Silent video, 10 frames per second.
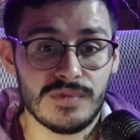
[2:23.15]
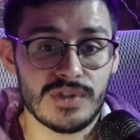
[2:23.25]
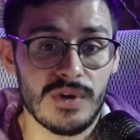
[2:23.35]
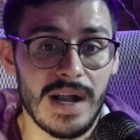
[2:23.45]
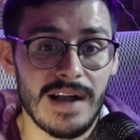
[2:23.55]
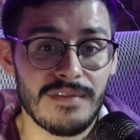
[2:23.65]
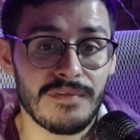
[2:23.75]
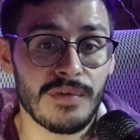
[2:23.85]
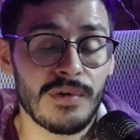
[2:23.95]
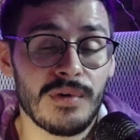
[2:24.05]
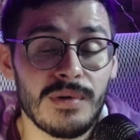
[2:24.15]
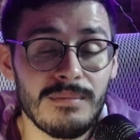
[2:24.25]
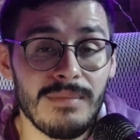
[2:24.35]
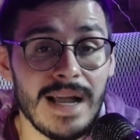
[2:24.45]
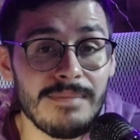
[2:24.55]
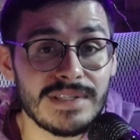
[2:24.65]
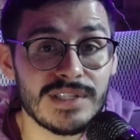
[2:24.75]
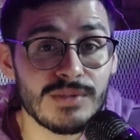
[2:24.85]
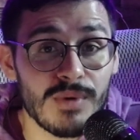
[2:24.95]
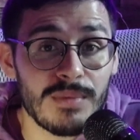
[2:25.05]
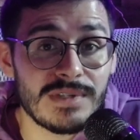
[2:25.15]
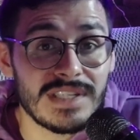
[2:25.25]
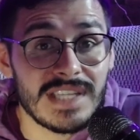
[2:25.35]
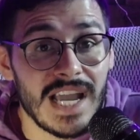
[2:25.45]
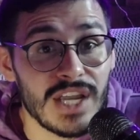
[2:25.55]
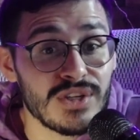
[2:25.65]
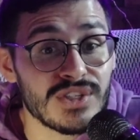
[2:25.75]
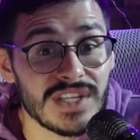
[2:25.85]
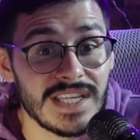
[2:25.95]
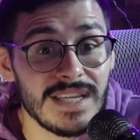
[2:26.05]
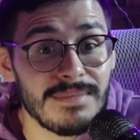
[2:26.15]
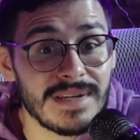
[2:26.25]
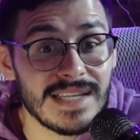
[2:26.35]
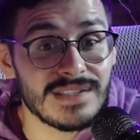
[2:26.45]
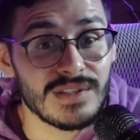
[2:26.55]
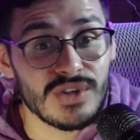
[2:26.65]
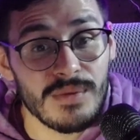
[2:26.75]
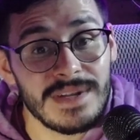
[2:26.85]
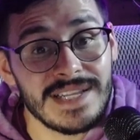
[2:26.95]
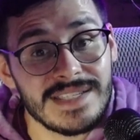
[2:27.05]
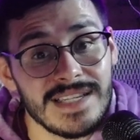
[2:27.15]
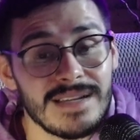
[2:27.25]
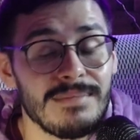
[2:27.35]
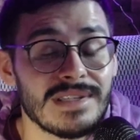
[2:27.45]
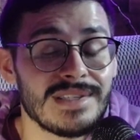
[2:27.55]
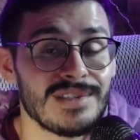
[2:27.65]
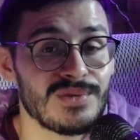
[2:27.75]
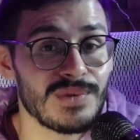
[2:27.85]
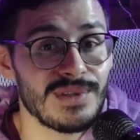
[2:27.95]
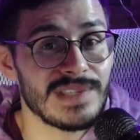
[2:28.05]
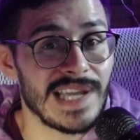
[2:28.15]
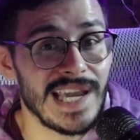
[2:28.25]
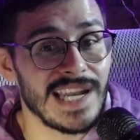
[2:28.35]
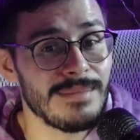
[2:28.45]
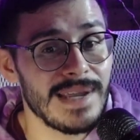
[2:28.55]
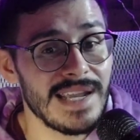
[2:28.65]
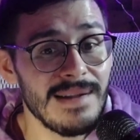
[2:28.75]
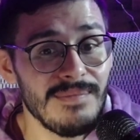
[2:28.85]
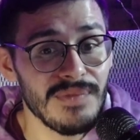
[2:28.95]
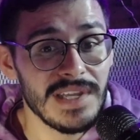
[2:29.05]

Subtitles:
So for my business purposes, I usually keep it as deterministic, but since we're using anime